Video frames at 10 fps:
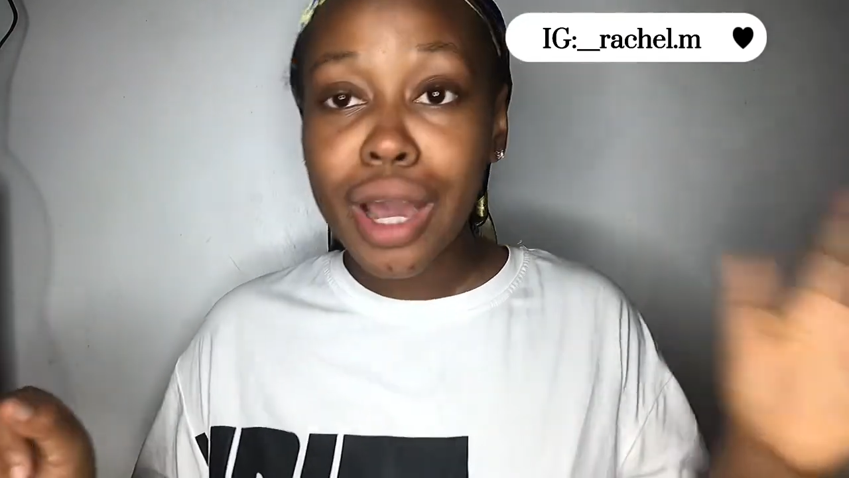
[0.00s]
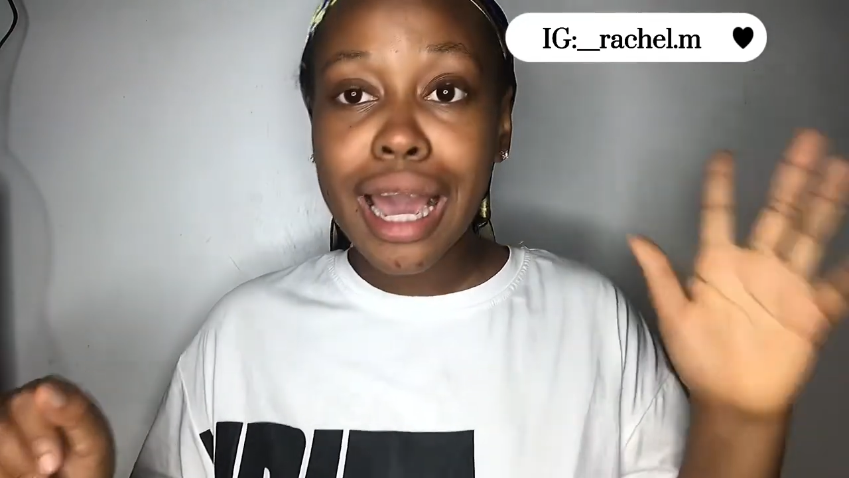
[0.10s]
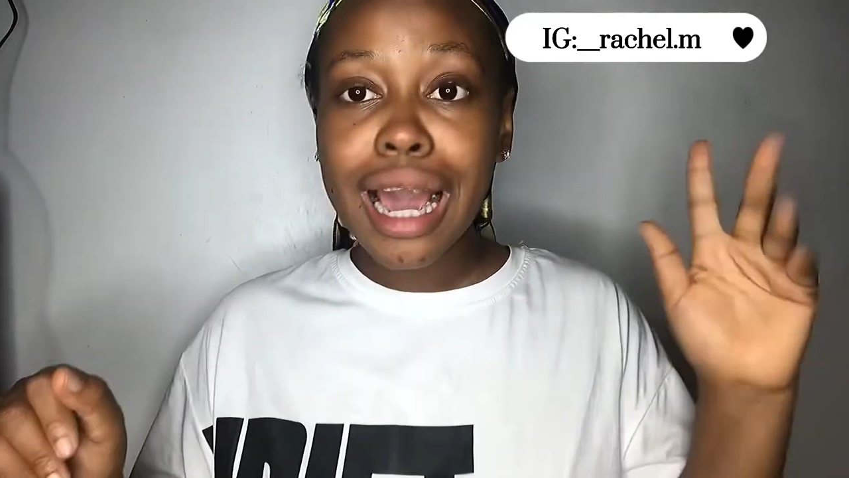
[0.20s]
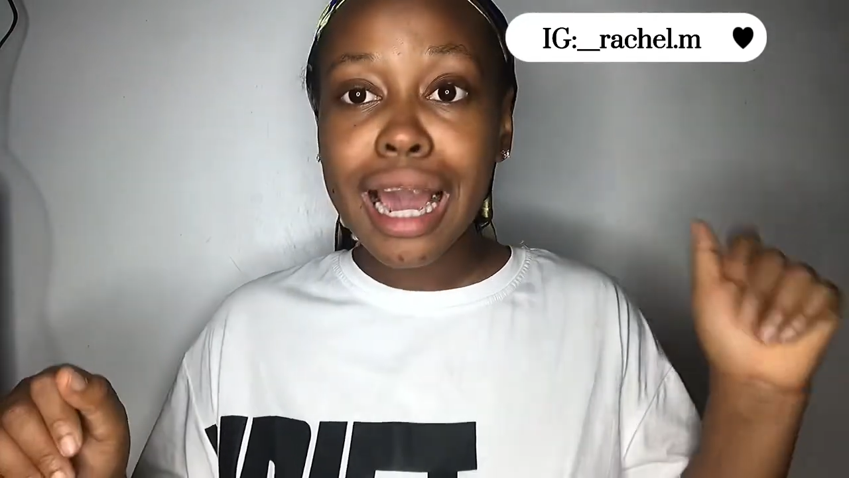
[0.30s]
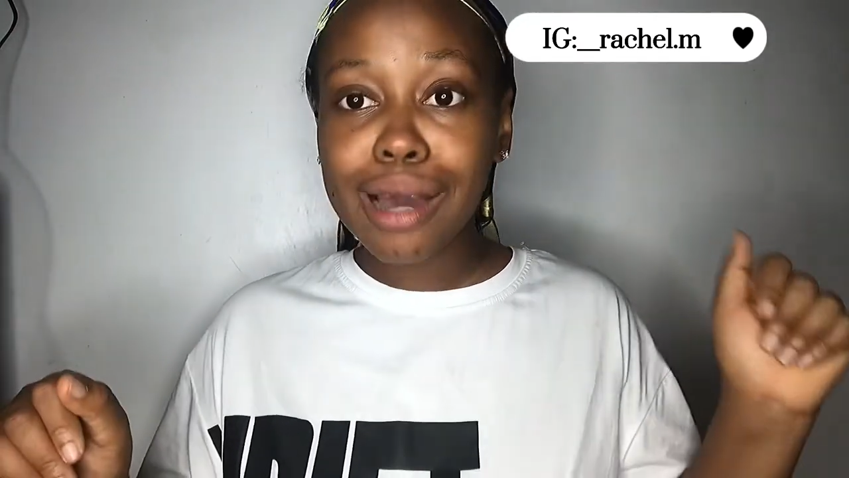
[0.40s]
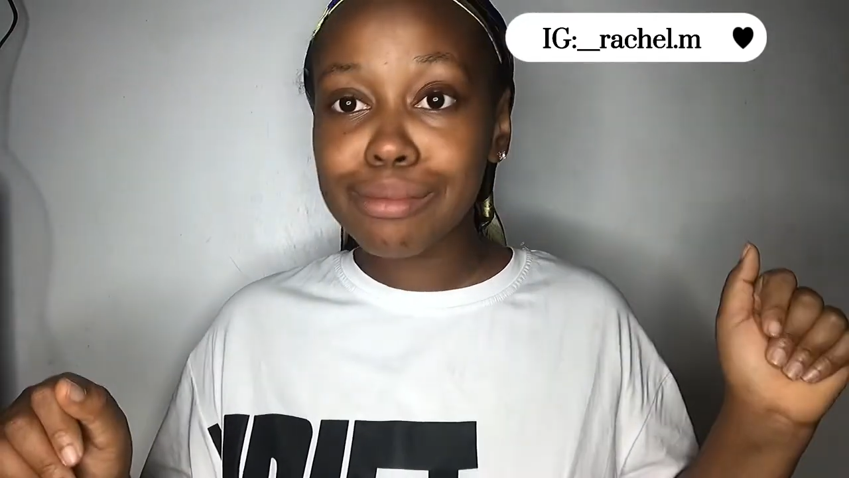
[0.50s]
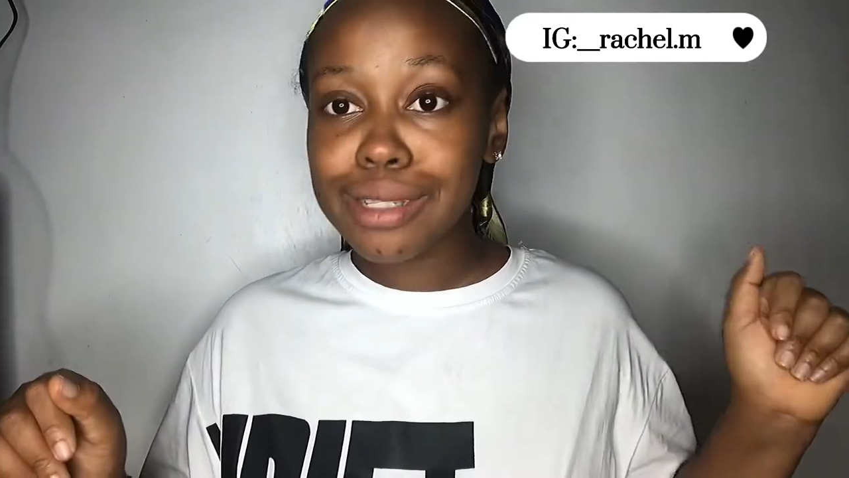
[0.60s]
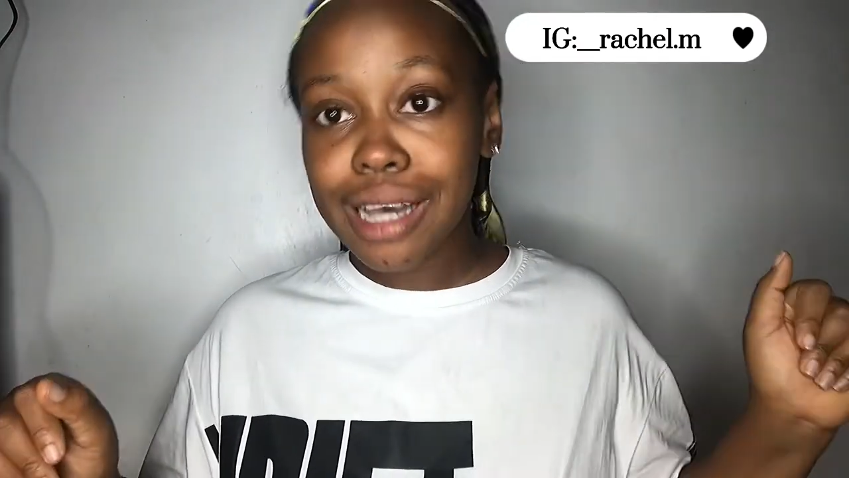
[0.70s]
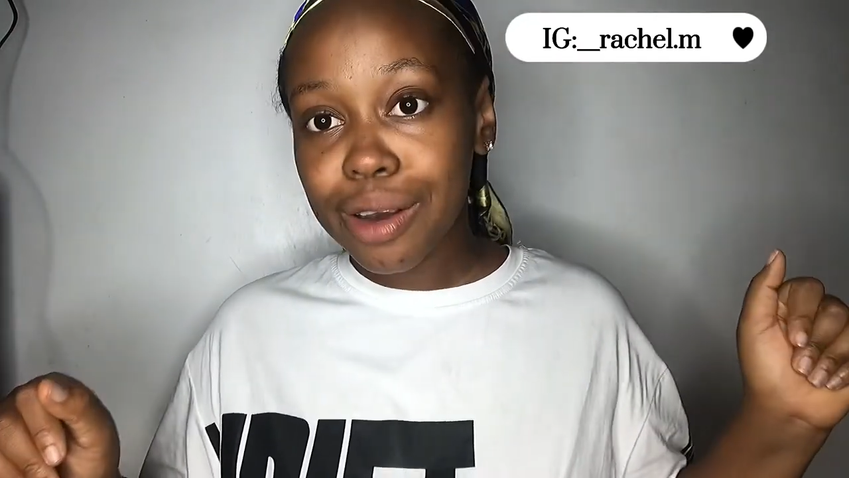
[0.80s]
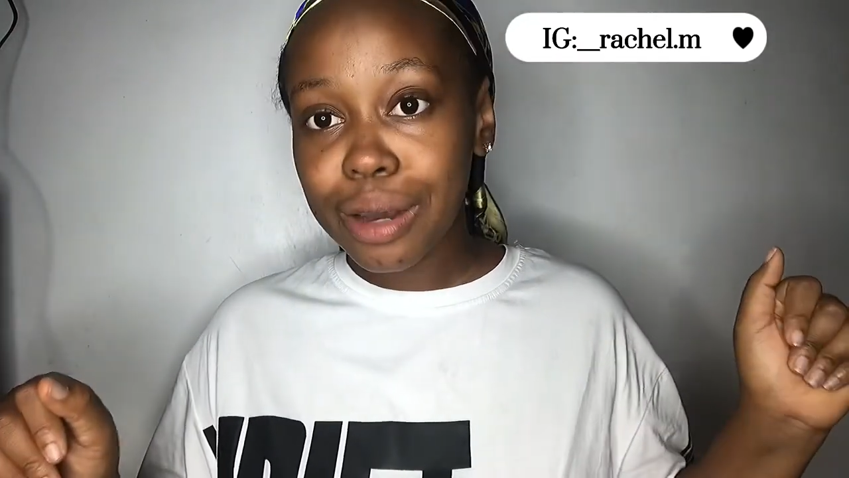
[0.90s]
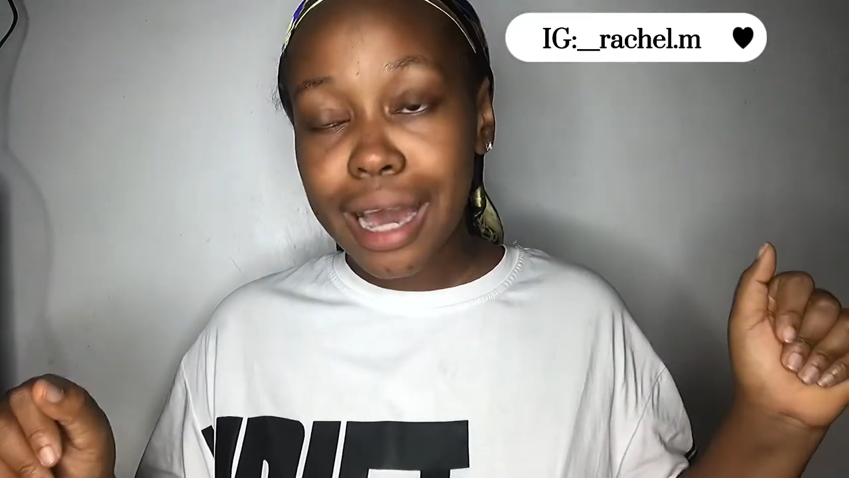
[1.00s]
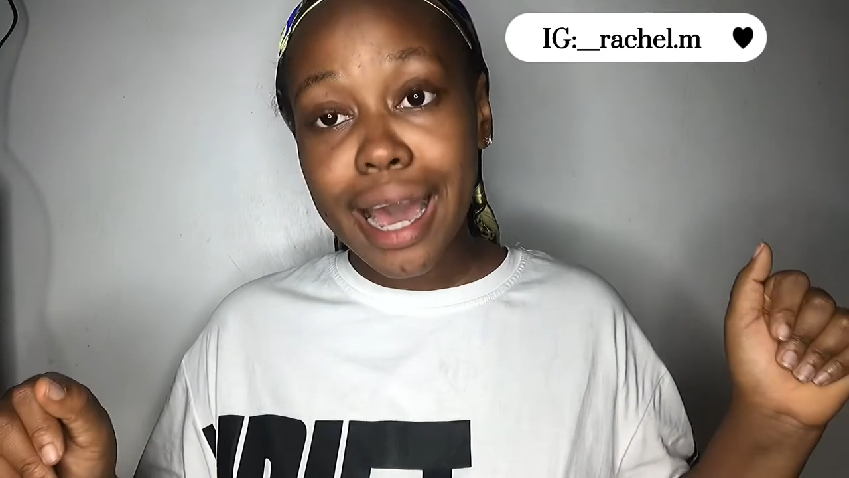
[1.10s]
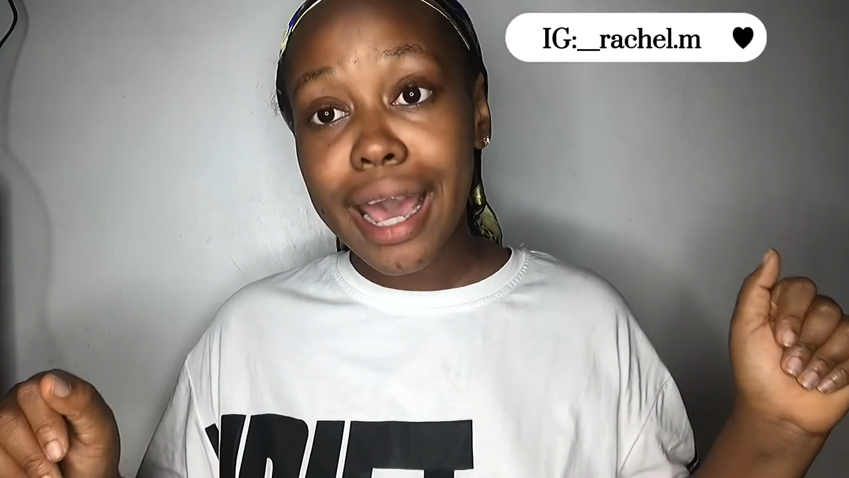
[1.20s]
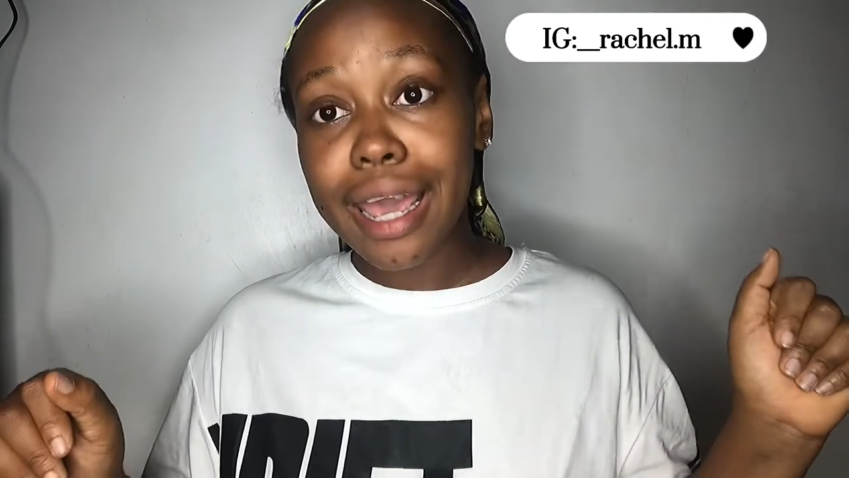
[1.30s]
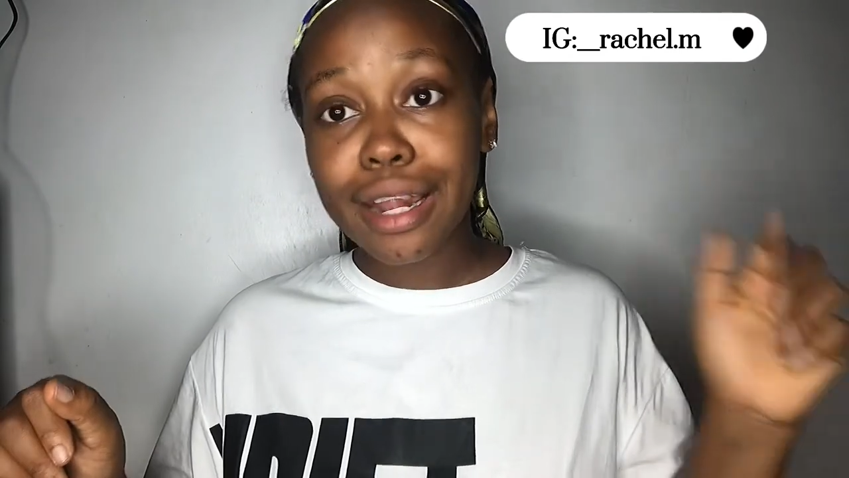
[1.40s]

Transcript: calm down, guy.